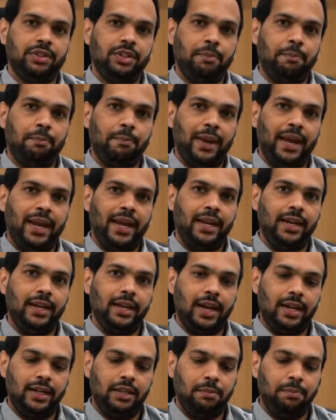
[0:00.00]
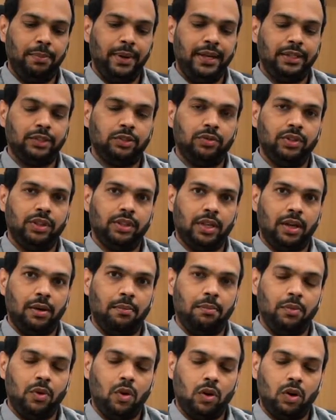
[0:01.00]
with pain at the base of the thumb